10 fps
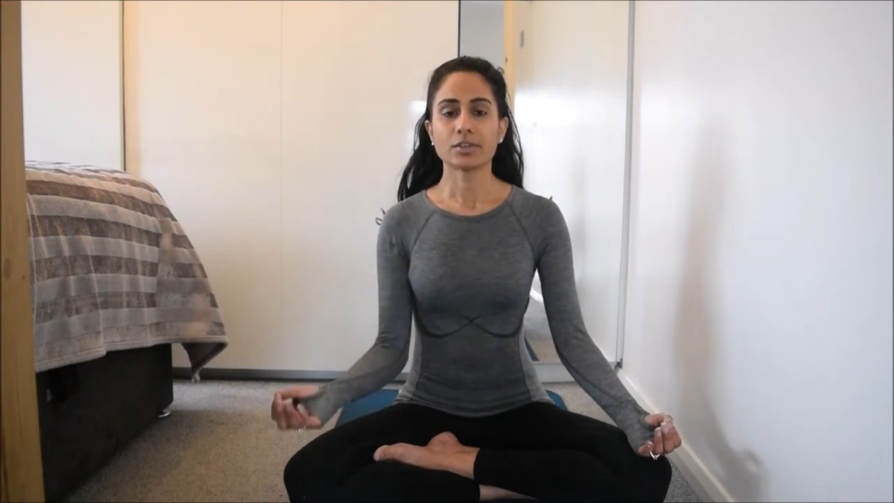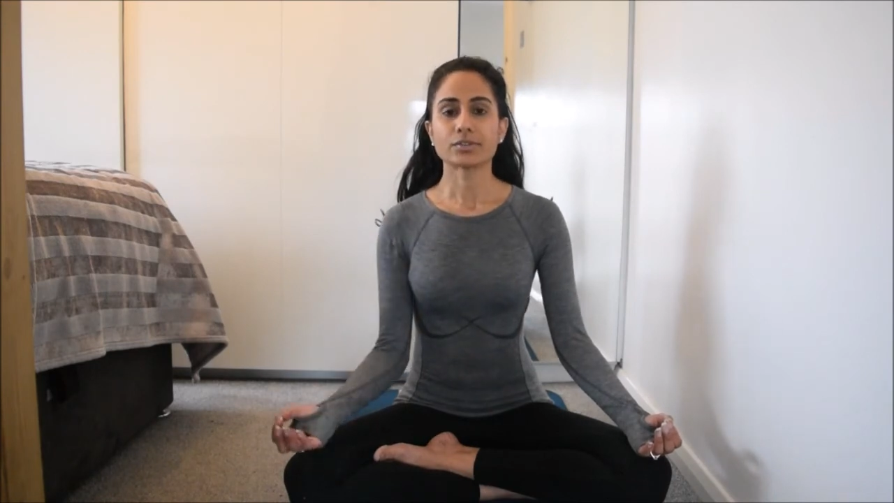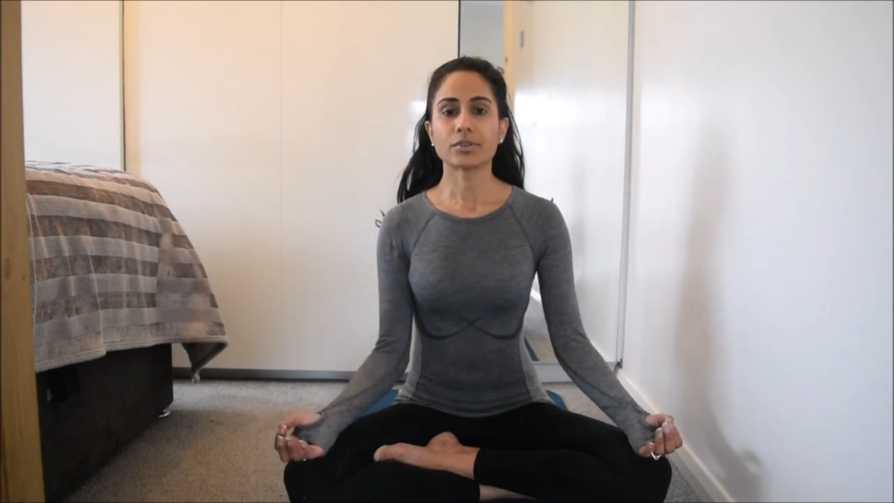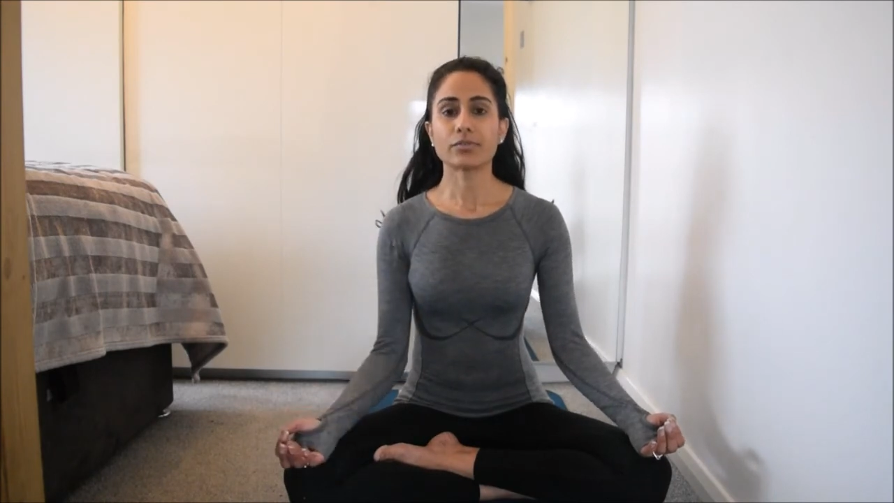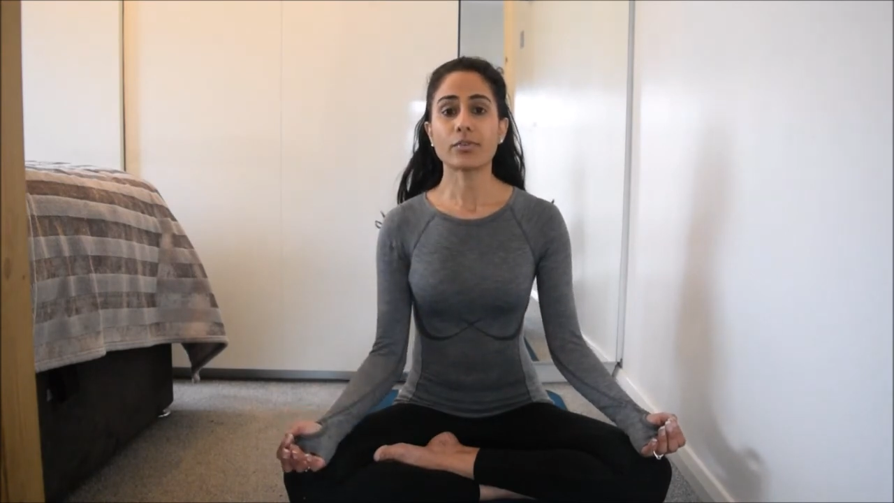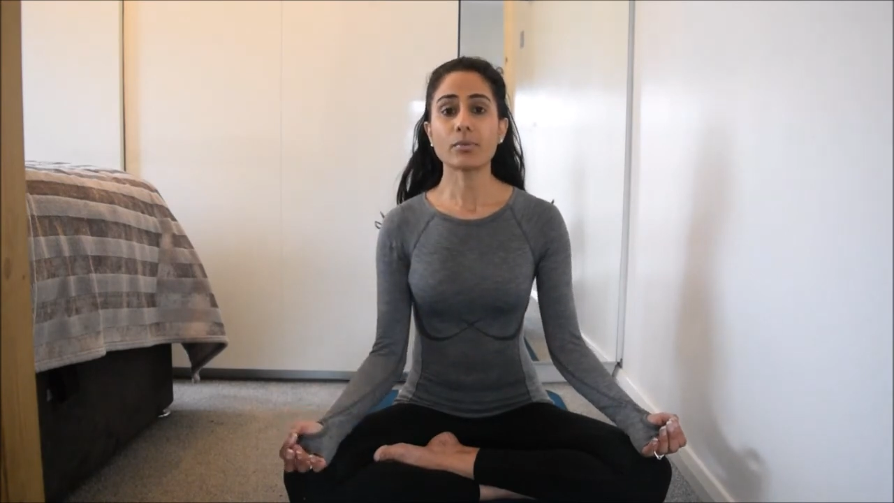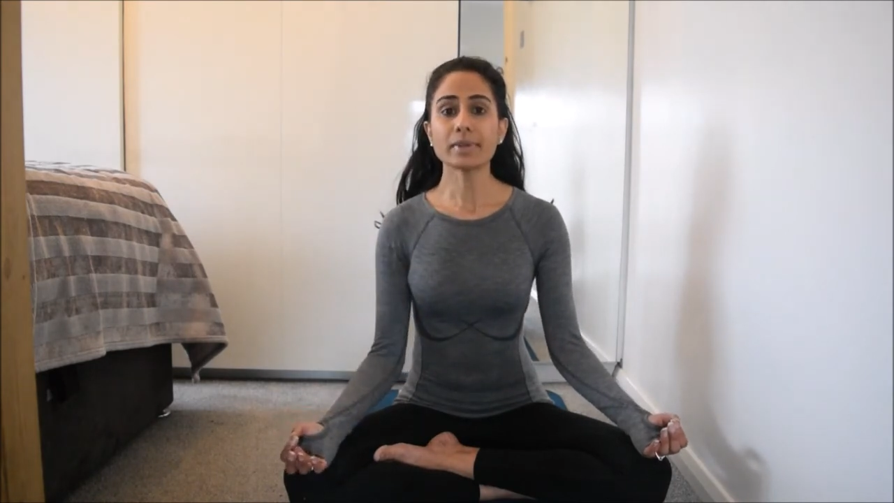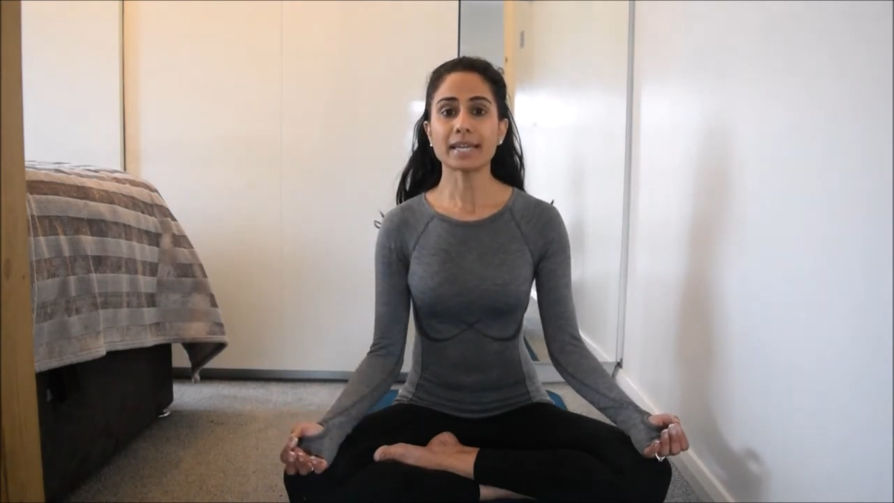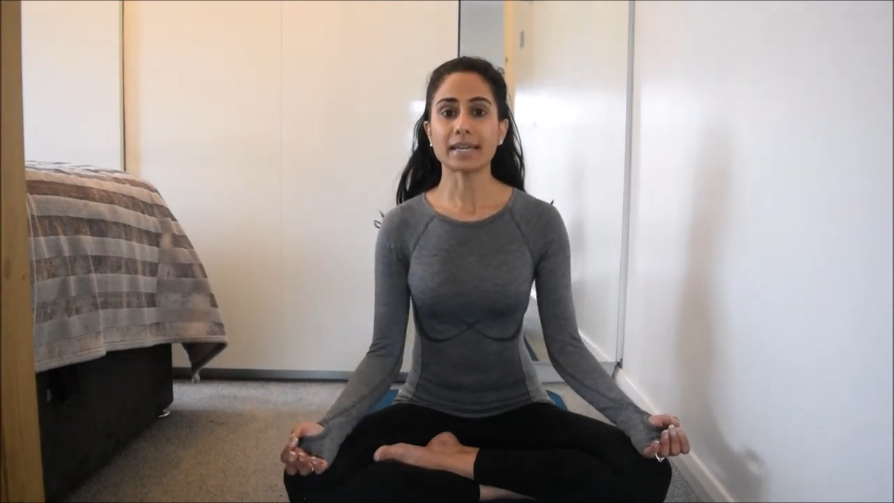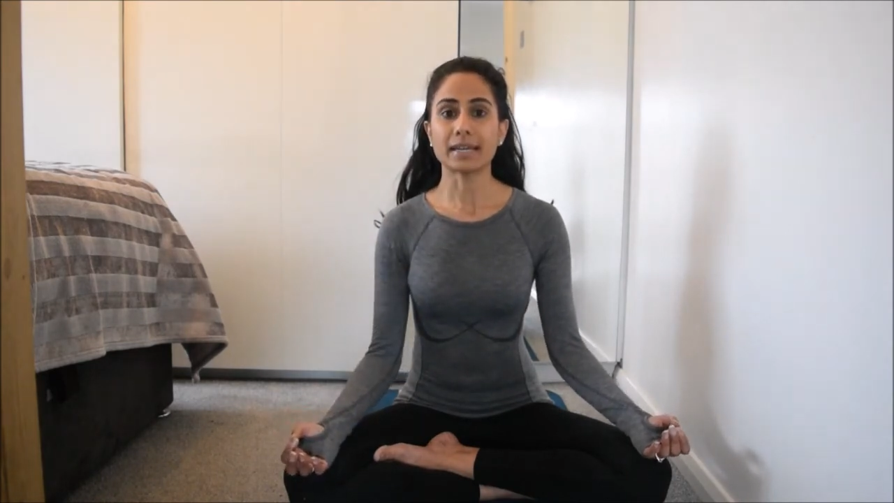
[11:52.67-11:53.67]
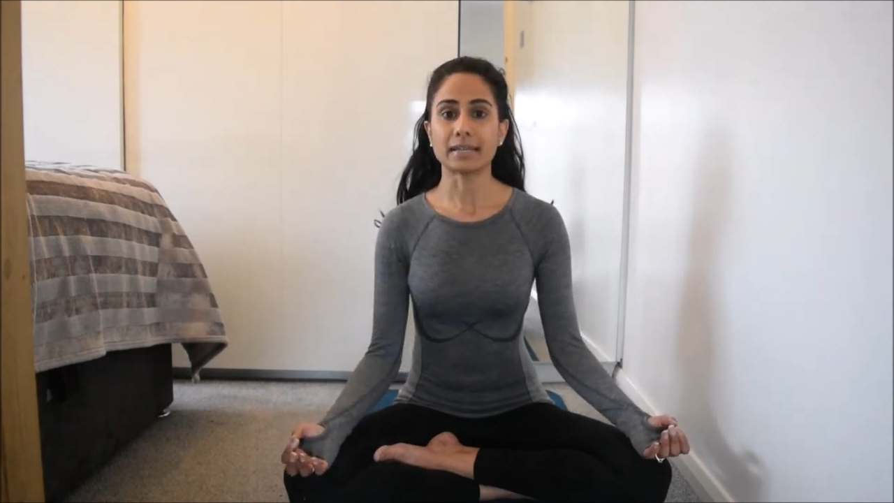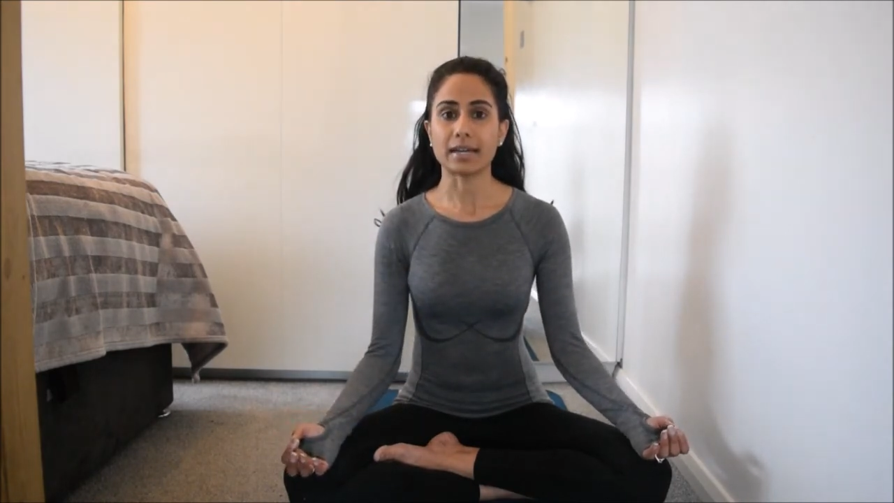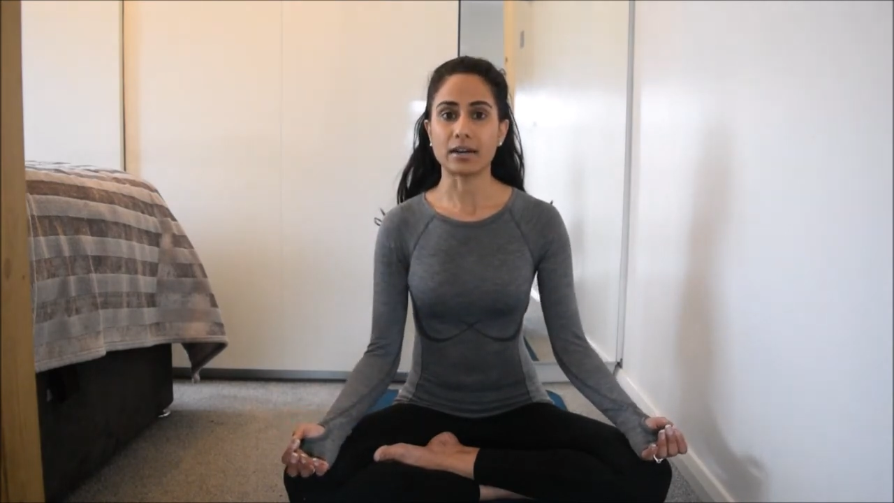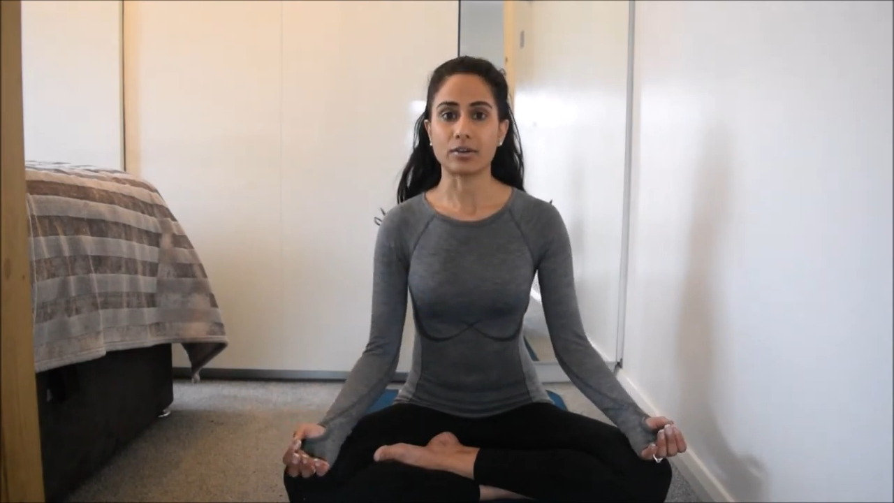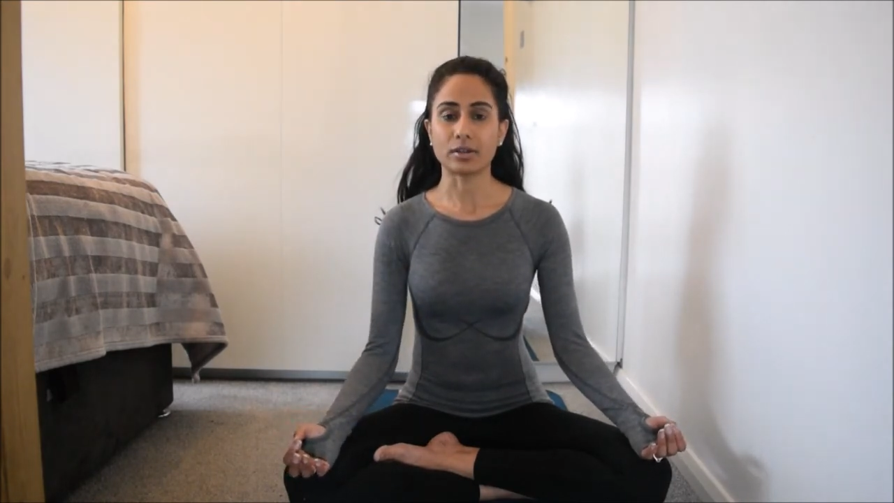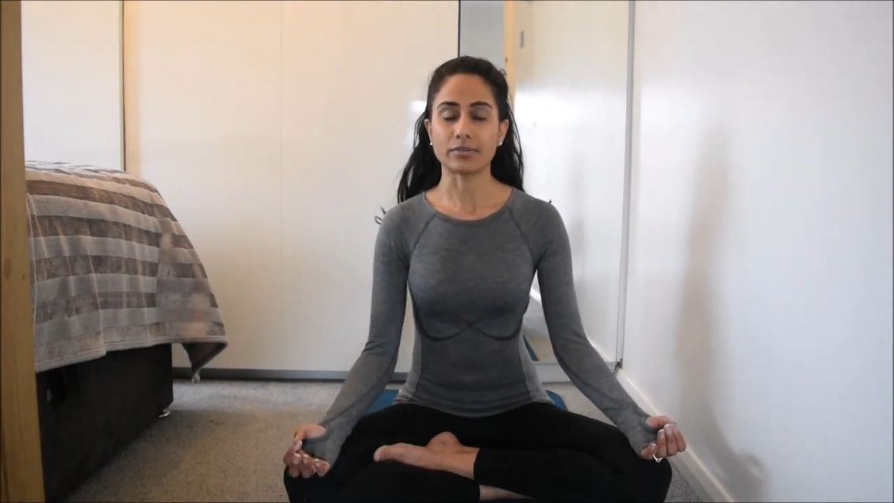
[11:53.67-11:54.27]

So from here now,